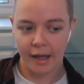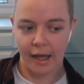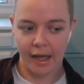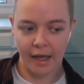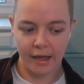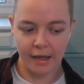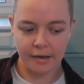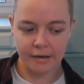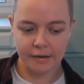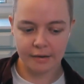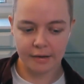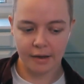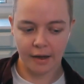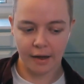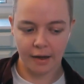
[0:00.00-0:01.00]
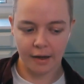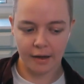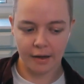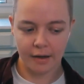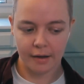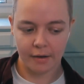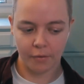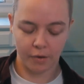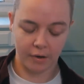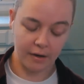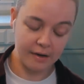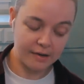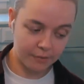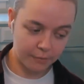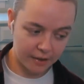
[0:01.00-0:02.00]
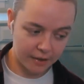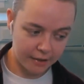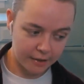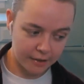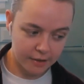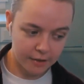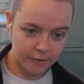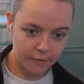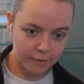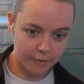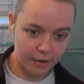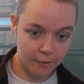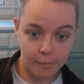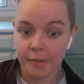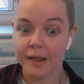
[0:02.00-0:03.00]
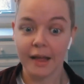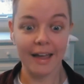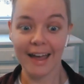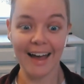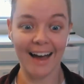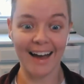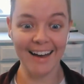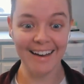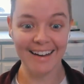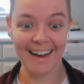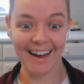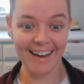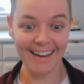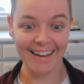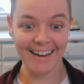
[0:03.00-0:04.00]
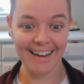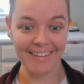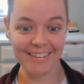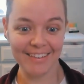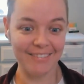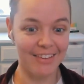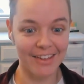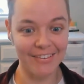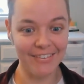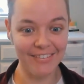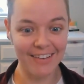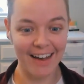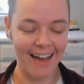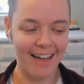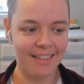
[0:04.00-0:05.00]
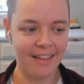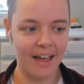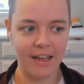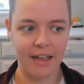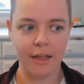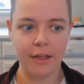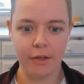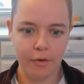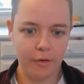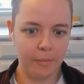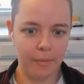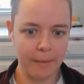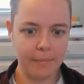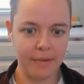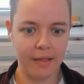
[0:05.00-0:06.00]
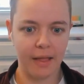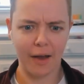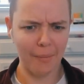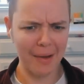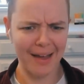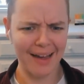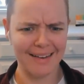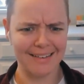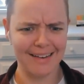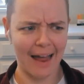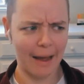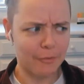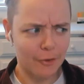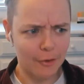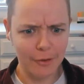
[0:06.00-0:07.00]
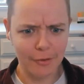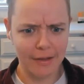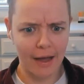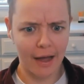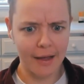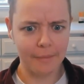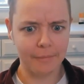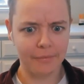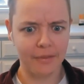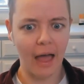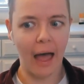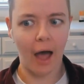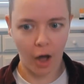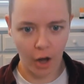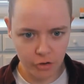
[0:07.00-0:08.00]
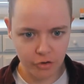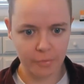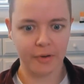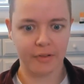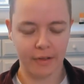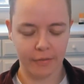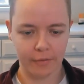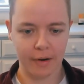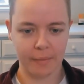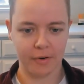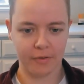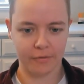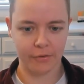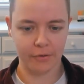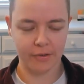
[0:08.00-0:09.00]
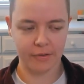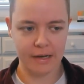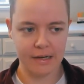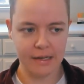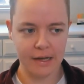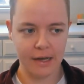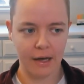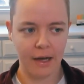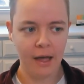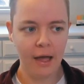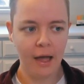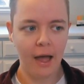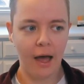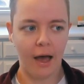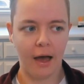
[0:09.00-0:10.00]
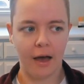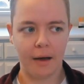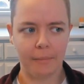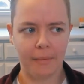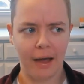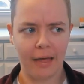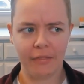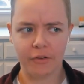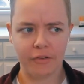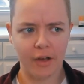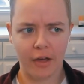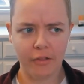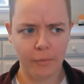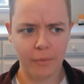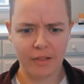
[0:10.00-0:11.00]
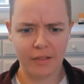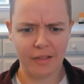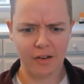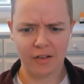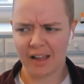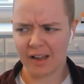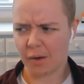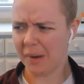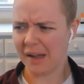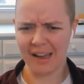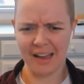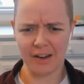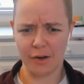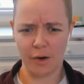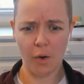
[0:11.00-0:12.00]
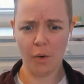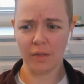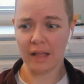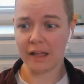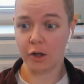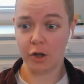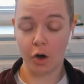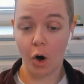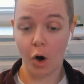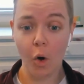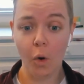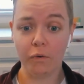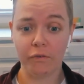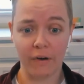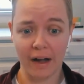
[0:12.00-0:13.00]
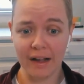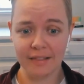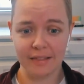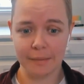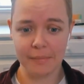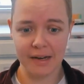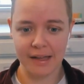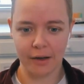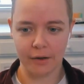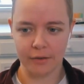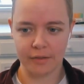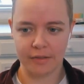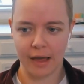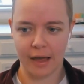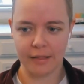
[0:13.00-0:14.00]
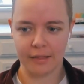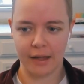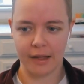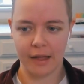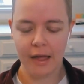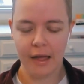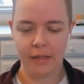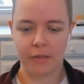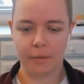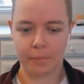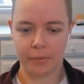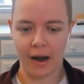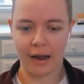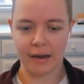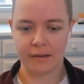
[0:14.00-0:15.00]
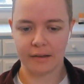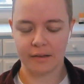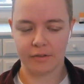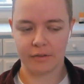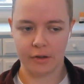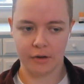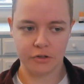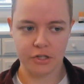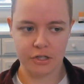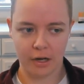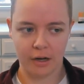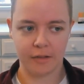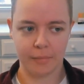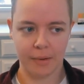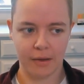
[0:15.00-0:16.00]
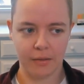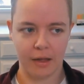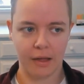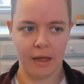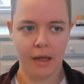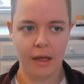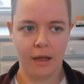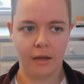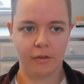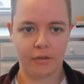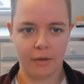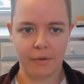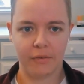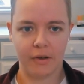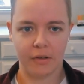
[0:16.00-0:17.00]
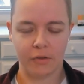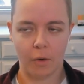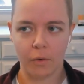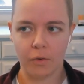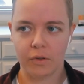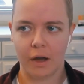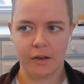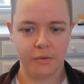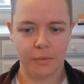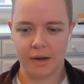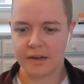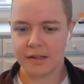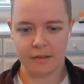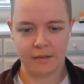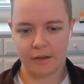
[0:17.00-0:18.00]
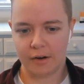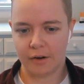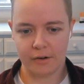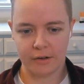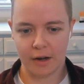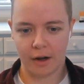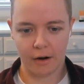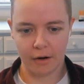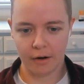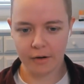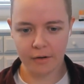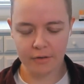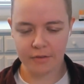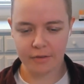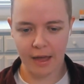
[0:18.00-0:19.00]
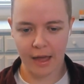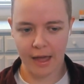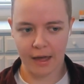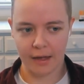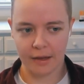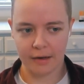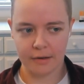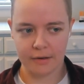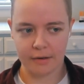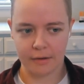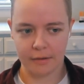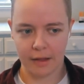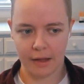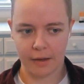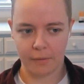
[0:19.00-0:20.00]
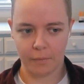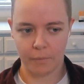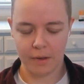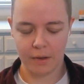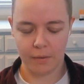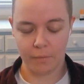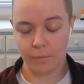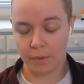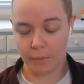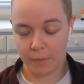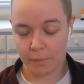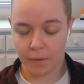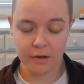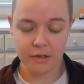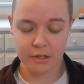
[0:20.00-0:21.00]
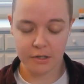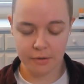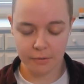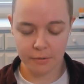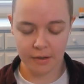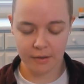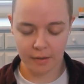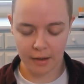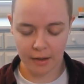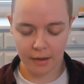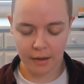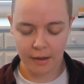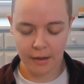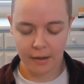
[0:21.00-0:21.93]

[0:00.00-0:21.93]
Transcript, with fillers: and uh or an idea will hit you and it'll be like, huh, huh? you and like you might be like oh my gosh absolutely i am 100% the right person for this idea um, and there's other ones that you're like oh my god no like go find somebody else and like the practice you know she talks about like some of us hold on to ideas that aren't ours and like we what we want to do is like